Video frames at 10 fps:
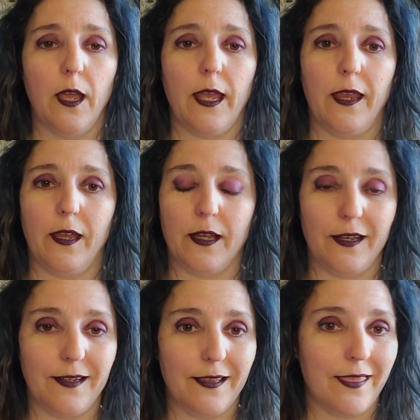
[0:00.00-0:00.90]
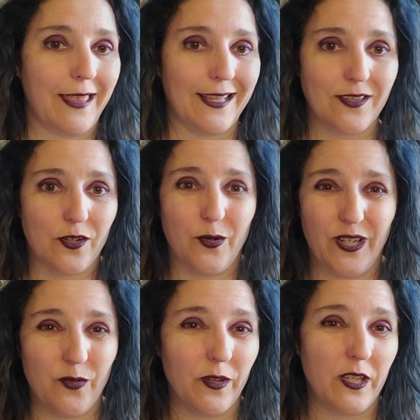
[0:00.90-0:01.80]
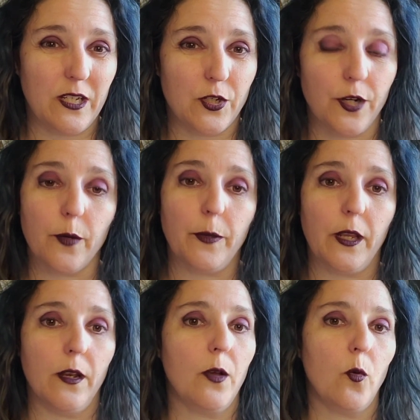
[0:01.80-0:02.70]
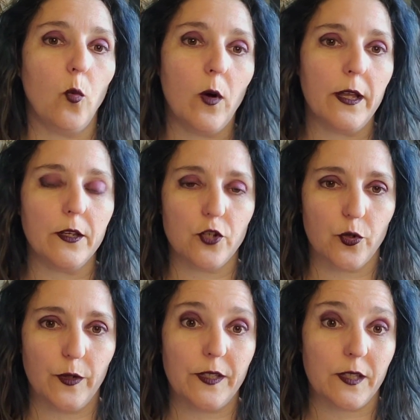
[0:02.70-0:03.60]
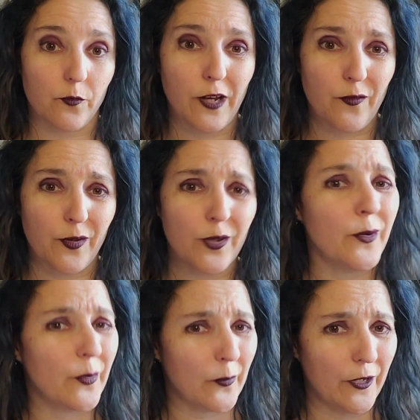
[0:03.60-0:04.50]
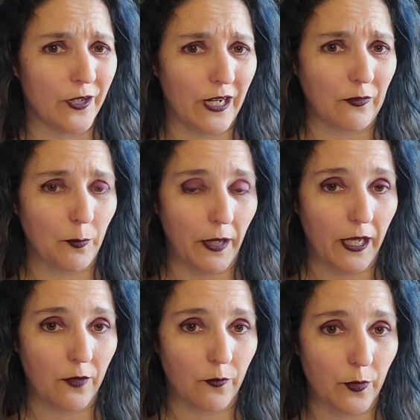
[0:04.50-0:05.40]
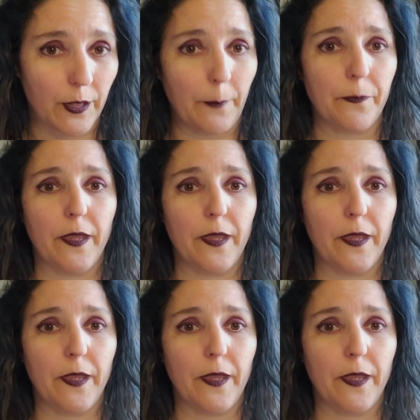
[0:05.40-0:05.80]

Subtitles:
And that's going to really determine what choice is right for you and what you're going to have to pay for it.